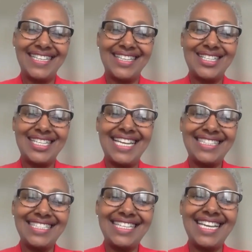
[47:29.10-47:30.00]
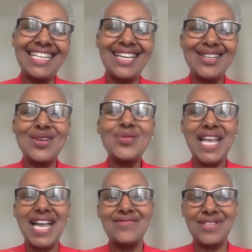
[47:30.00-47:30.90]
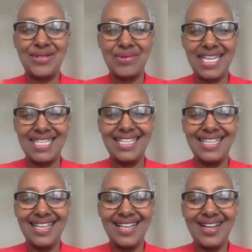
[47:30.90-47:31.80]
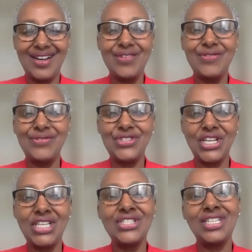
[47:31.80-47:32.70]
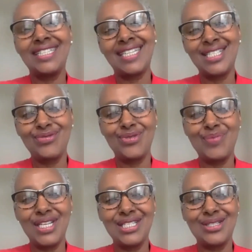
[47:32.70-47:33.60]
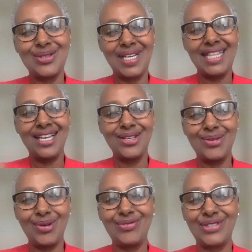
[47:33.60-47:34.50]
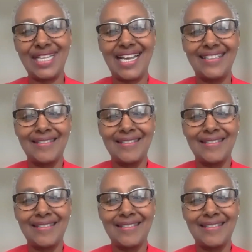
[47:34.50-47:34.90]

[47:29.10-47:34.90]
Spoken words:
connected, and I know we have a thread of change and transformation. So I thank you all for that.